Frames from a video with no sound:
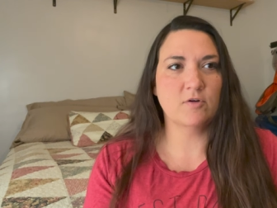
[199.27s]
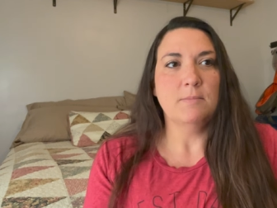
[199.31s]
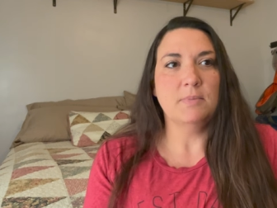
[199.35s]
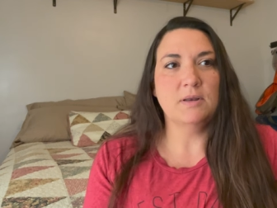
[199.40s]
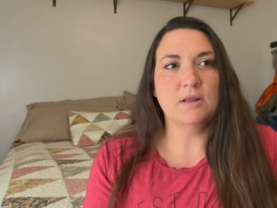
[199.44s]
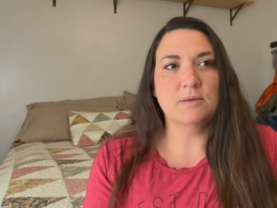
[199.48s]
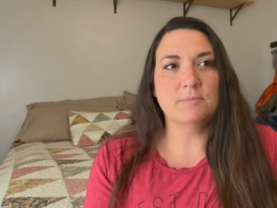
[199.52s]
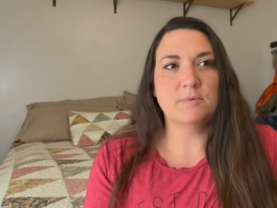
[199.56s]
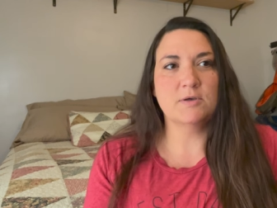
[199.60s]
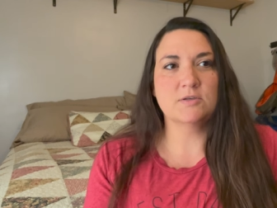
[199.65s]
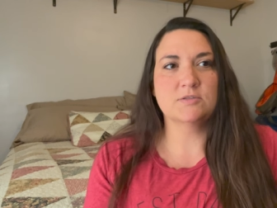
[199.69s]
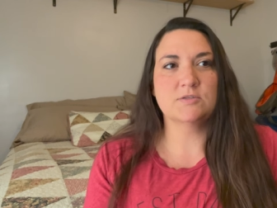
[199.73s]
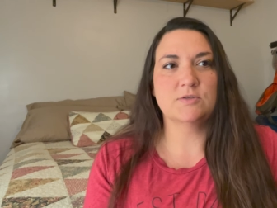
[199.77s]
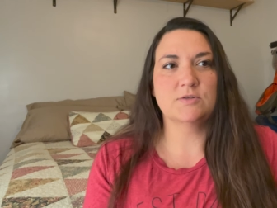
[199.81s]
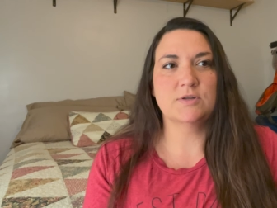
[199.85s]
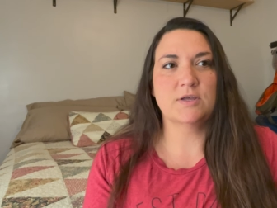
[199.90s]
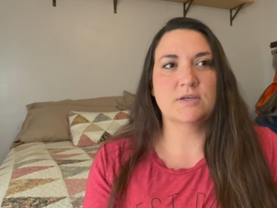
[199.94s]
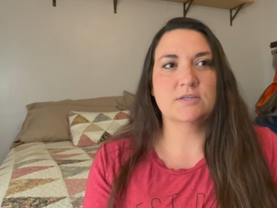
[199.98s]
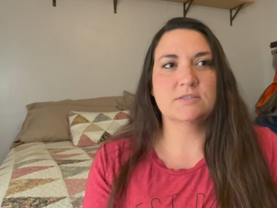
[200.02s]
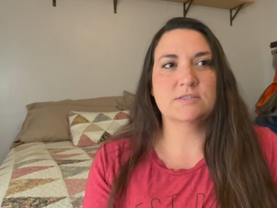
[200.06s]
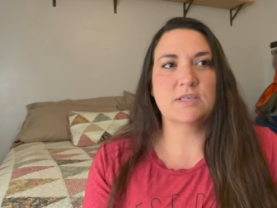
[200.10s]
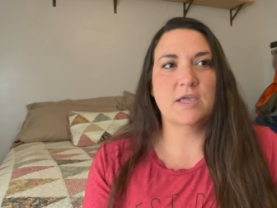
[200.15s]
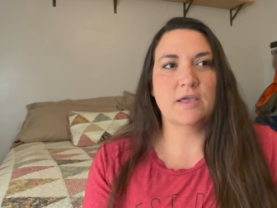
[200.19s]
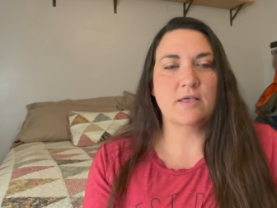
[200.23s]
But I'm also
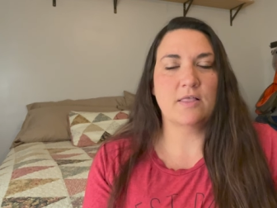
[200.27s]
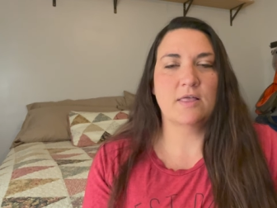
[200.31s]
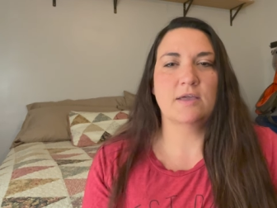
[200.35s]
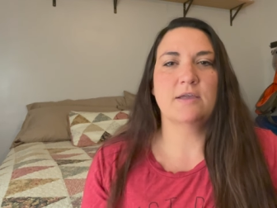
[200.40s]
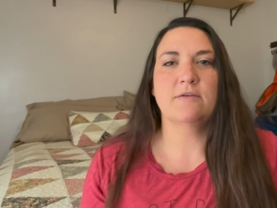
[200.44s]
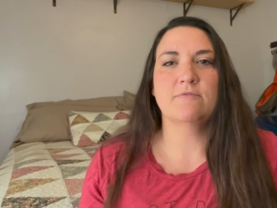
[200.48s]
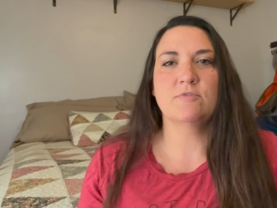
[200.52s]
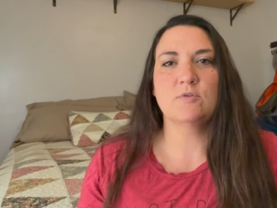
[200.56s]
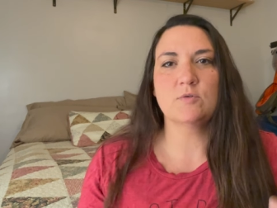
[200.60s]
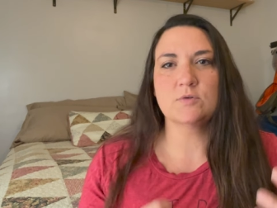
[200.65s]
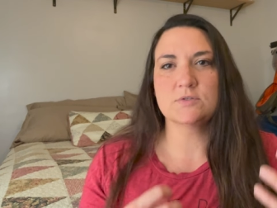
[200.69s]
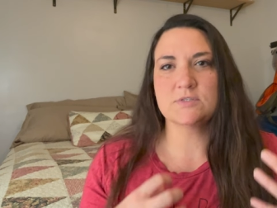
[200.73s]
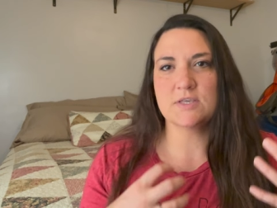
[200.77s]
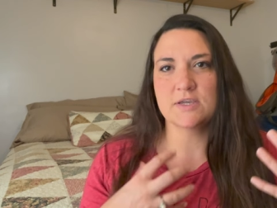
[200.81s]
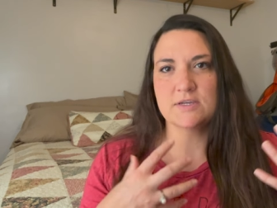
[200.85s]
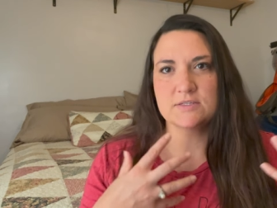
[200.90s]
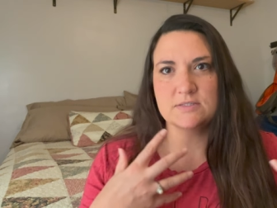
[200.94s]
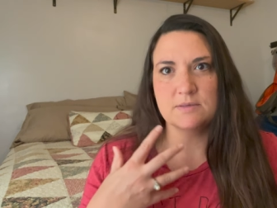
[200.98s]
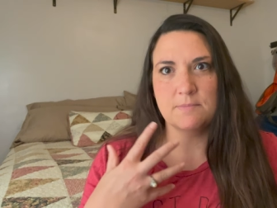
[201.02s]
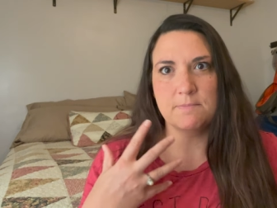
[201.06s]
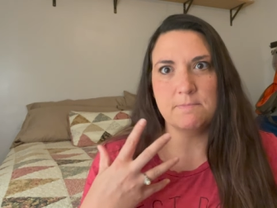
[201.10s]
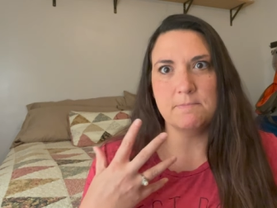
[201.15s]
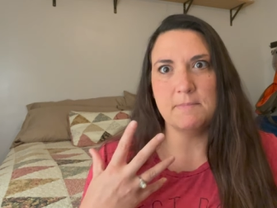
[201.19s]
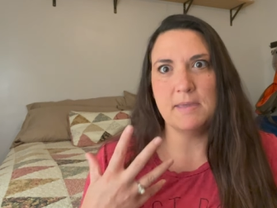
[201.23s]
not saying like if there was like
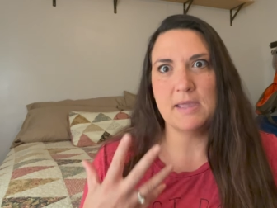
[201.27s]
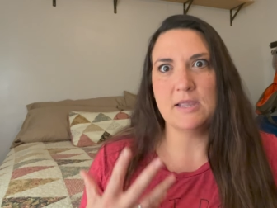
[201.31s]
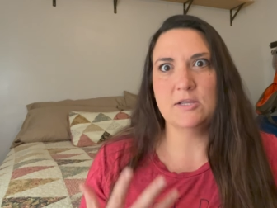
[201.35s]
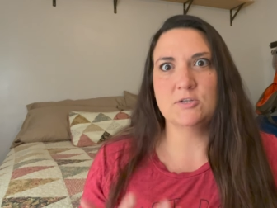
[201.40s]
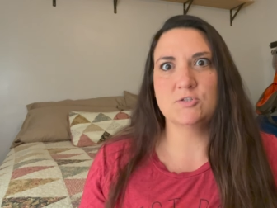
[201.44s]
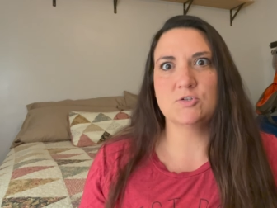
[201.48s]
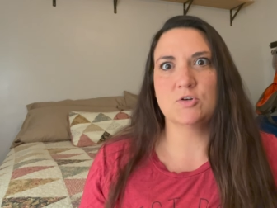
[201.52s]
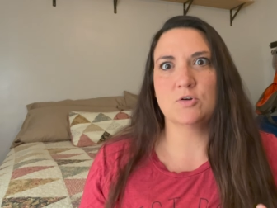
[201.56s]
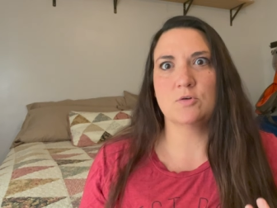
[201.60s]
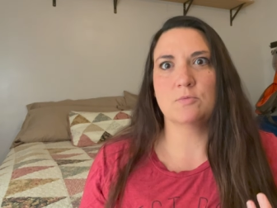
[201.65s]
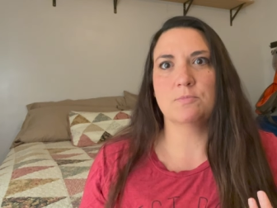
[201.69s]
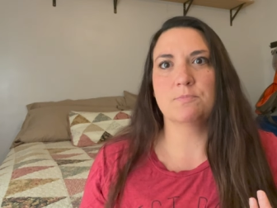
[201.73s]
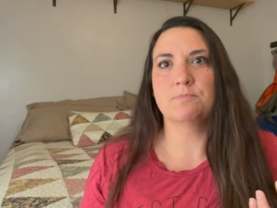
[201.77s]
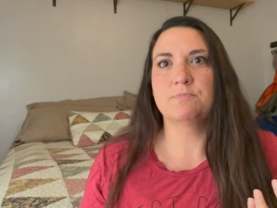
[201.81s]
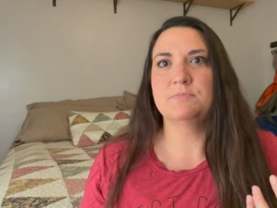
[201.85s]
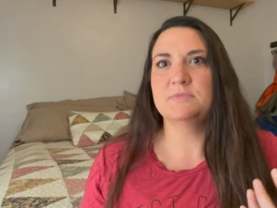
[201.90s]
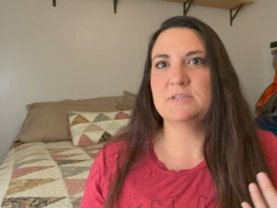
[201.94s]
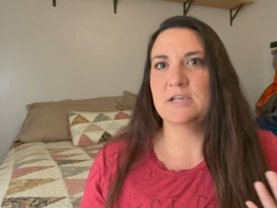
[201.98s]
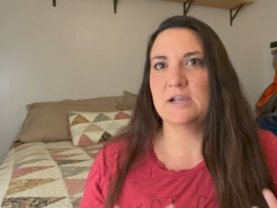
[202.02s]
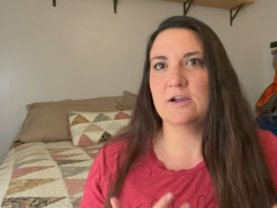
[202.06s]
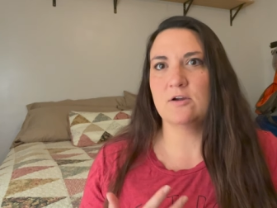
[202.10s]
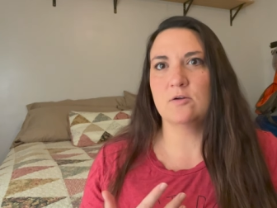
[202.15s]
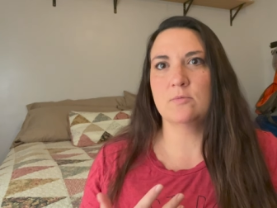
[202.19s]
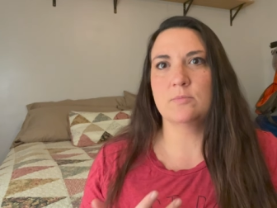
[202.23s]
some major
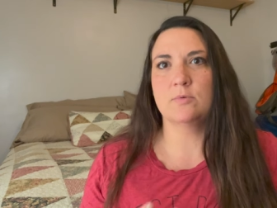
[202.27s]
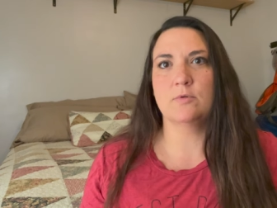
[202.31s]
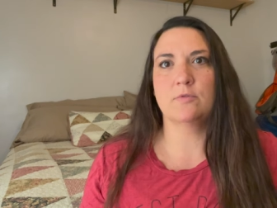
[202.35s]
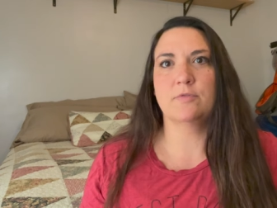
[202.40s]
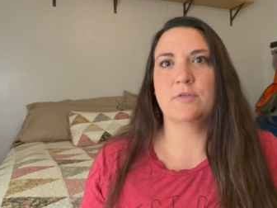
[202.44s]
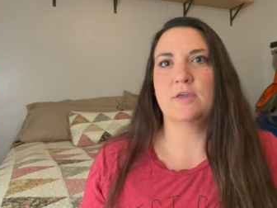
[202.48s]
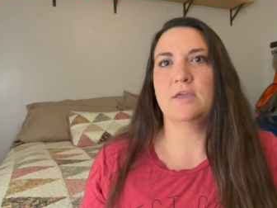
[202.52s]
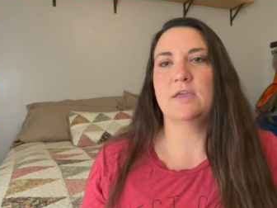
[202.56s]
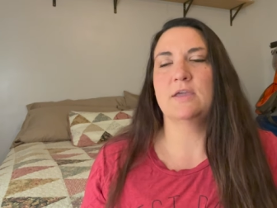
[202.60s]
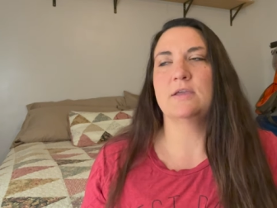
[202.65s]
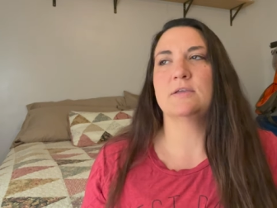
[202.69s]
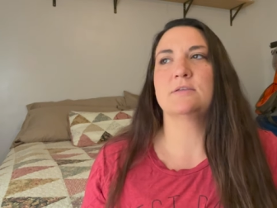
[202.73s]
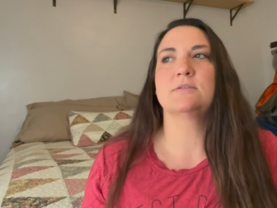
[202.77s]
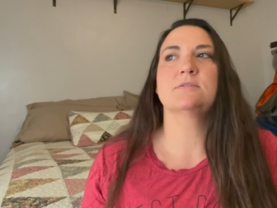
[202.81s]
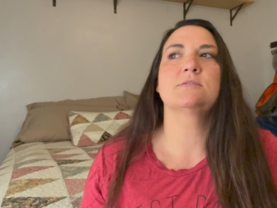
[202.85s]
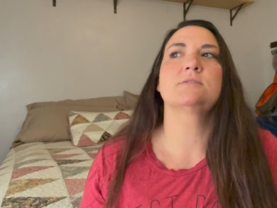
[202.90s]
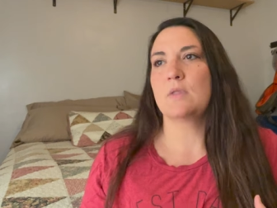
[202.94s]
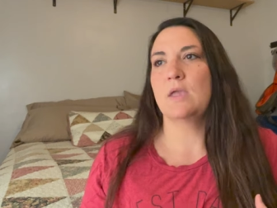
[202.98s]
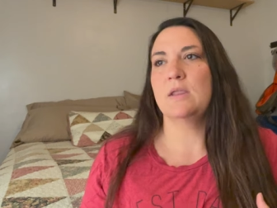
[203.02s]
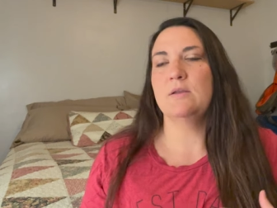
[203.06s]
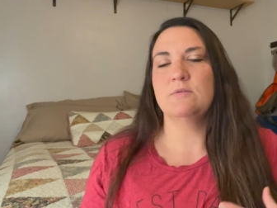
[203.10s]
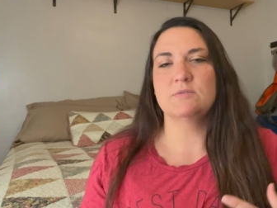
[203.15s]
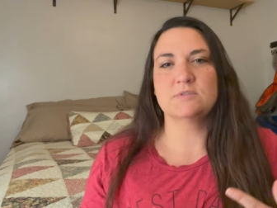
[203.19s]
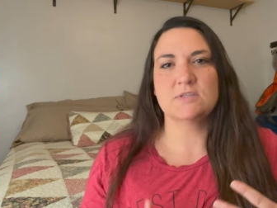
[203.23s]
terrible things
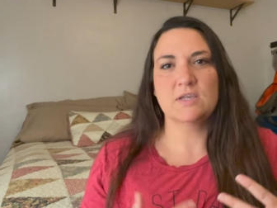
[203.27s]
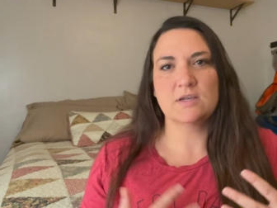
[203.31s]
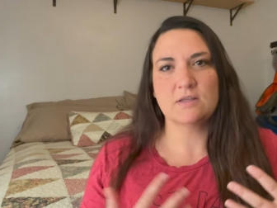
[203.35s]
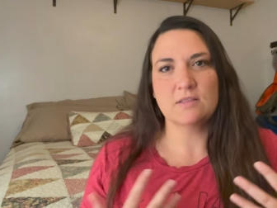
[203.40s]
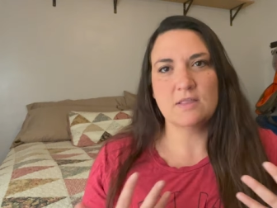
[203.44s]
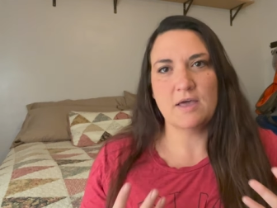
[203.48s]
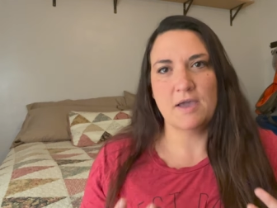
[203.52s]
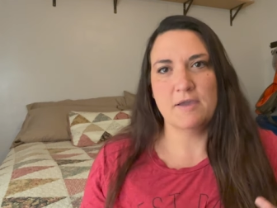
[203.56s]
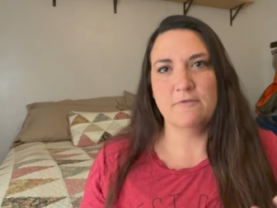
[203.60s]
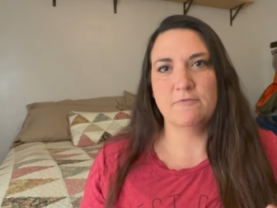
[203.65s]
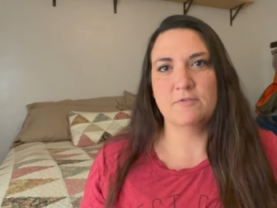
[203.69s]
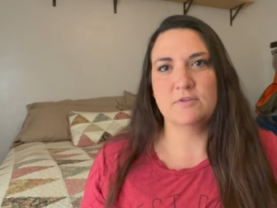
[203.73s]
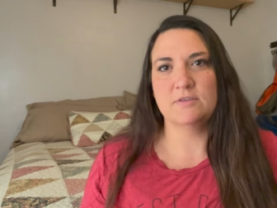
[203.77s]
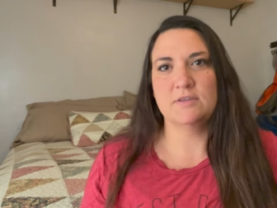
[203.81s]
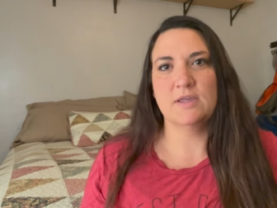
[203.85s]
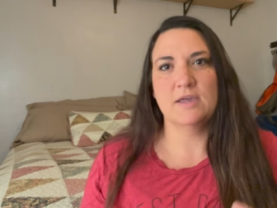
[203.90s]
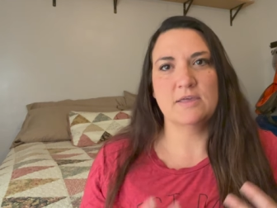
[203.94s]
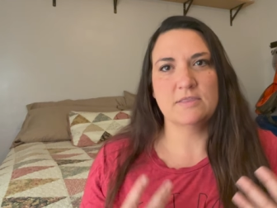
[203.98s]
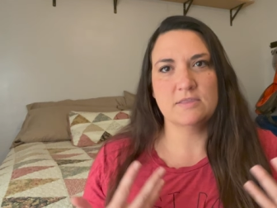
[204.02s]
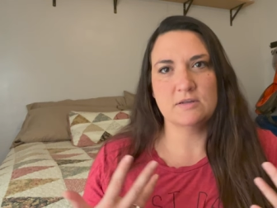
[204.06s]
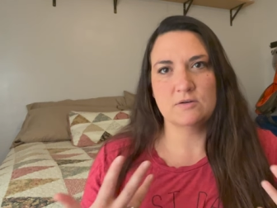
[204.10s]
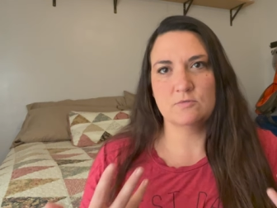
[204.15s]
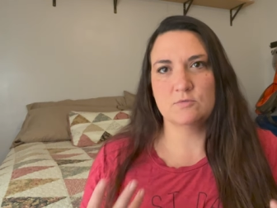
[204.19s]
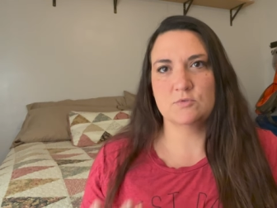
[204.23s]
and it was like life and
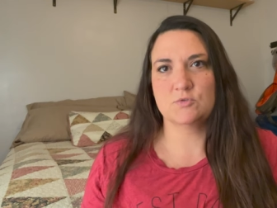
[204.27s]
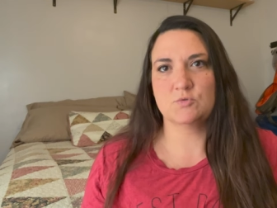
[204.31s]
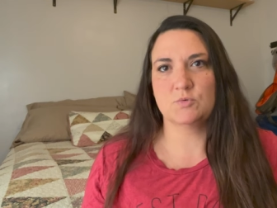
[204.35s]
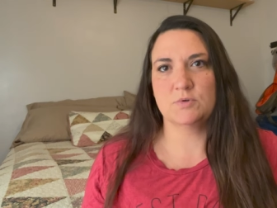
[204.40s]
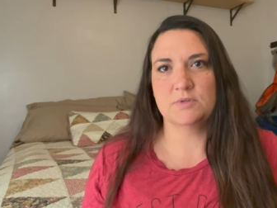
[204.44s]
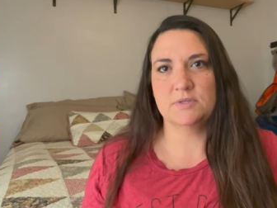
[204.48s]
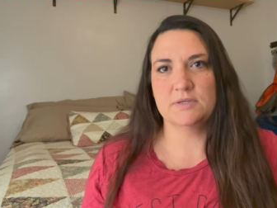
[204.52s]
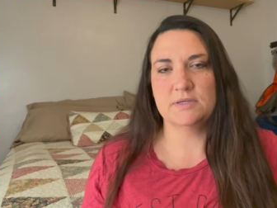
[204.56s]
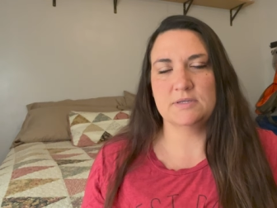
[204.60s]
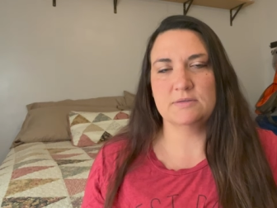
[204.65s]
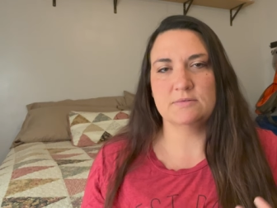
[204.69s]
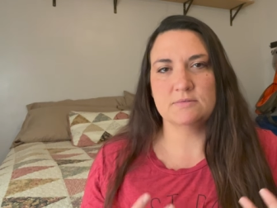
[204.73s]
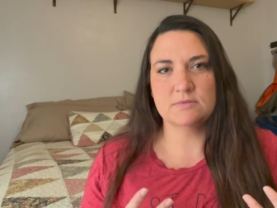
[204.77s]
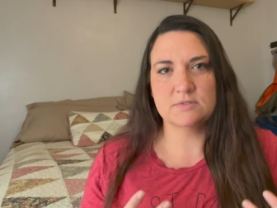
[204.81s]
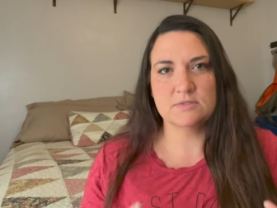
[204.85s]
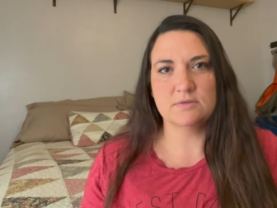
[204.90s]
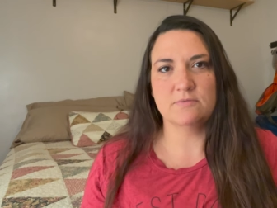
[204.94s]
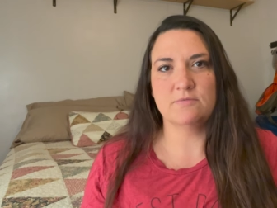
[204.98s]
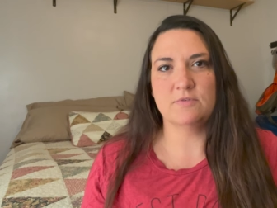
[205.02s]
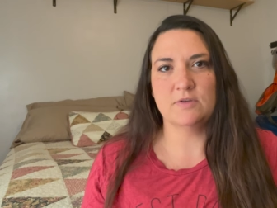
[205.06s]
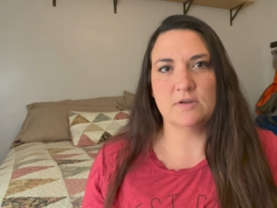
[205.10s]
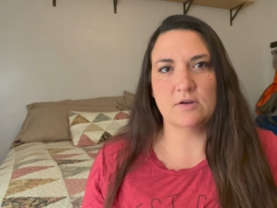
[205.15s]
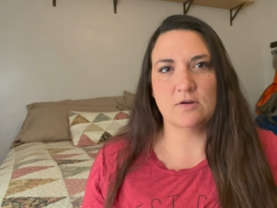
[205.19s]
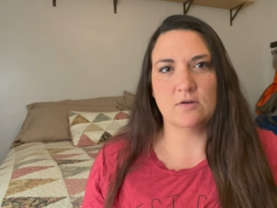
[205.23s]
death and it was really
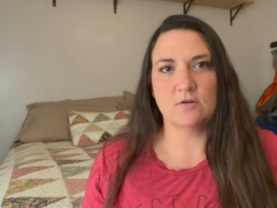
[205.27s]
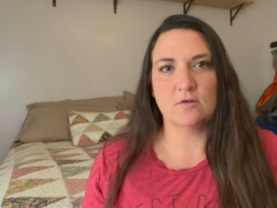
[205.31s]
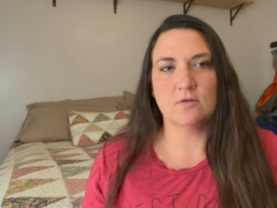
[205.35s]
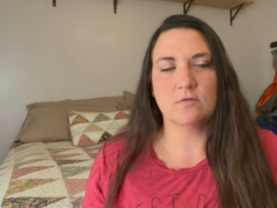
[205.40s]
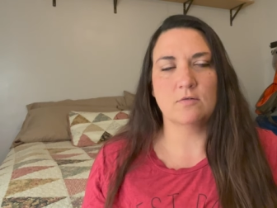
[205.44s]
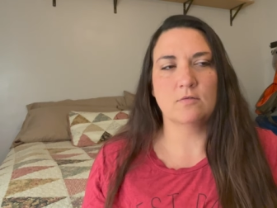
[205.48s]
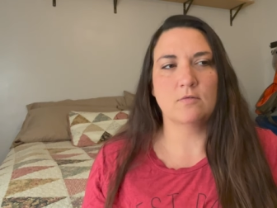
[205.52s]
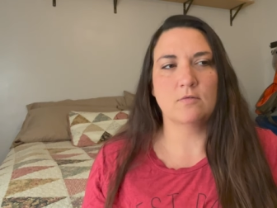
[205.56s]
severe